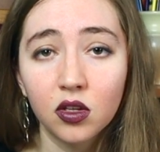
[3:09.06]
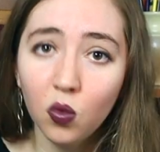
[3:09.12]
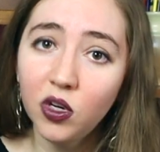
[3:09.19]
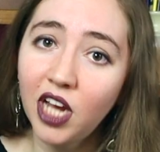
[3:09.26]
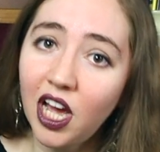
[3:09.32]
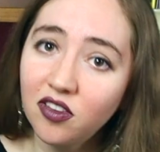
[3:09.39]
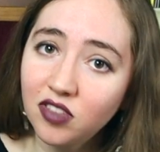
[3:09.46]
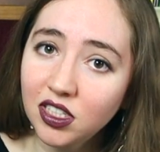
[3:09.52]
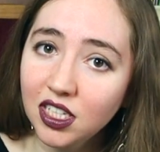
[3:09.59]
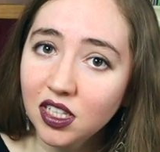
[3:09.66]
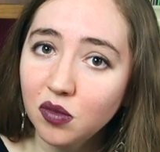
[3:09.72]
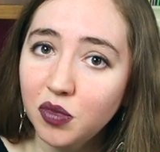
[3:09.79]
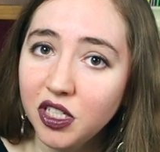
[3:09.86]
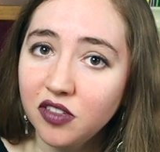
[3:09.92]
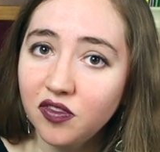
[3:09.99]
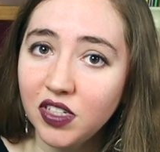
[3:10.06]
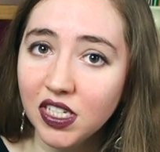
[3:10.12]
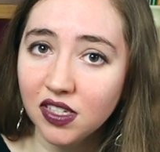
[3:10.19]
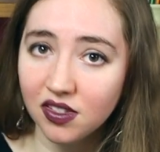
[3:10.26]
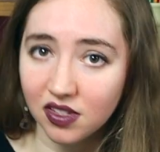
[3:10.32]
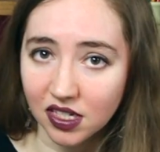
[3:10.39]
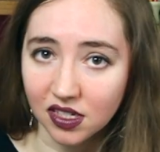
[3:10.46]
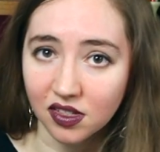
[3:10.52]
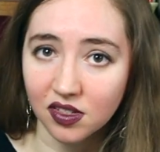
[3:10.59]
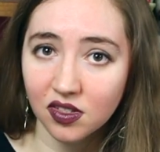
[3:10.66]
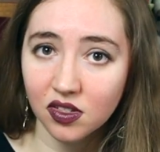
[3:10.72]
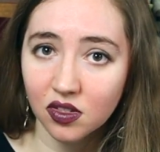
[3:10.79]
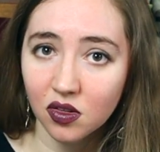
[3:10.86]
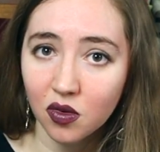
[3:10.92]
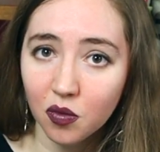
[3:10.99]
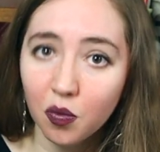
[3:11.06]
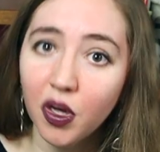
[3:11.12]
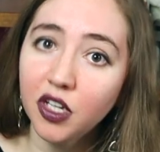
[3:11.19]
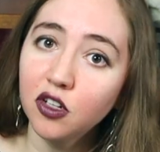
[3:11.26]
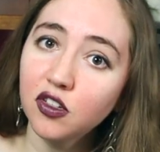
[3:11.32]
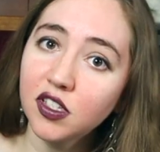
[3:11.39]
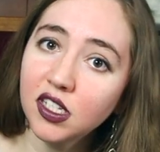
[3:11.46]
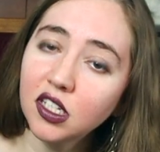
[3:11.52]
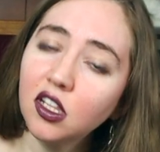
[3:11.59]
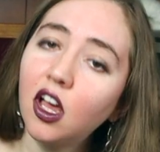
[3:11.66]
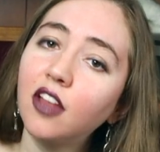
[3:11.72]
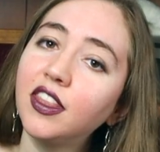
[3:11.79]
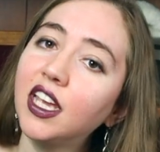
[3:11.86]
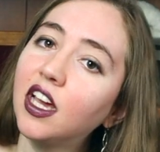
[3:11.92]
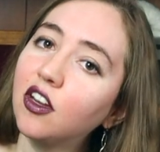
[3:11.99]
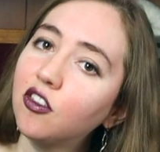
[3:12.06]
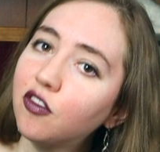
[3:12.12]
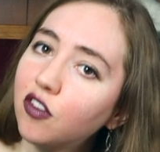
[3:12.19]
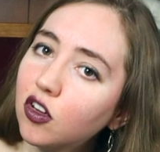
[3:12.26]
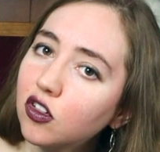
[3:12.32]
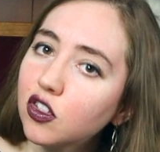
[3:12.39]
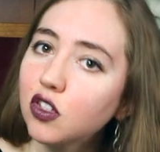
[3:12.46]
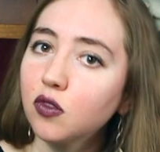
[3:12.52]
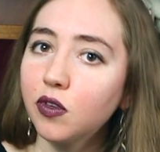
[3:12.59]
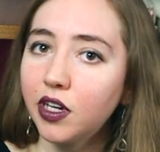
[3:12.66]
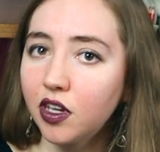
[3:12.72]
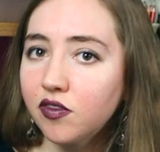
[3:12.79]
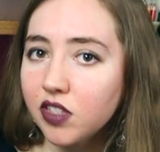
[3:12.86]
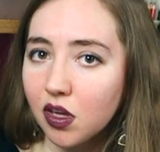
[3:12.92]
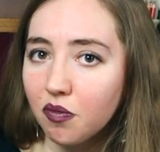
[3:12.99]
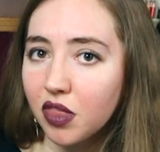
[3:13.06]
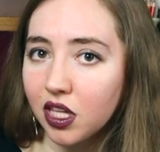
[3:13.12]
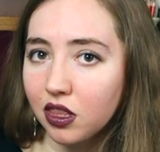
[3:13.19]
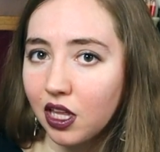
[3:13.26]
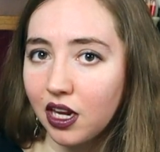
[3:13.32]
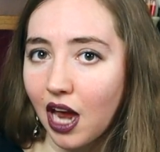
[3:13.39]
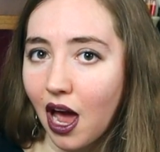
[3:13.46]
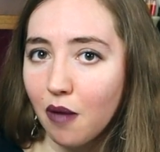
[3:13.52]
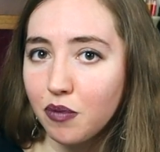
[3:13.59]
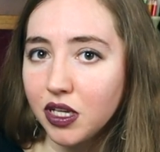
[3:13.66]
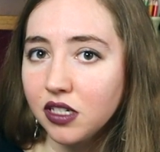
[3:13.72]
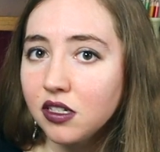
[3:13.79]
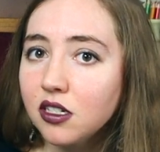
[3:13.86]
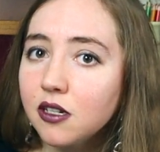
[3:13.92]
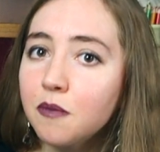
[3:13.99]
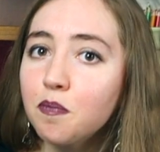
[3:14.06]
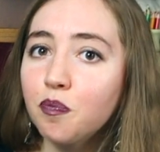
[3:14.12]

Would have a little bit of distance, but you're still on the anniversary of something that happened,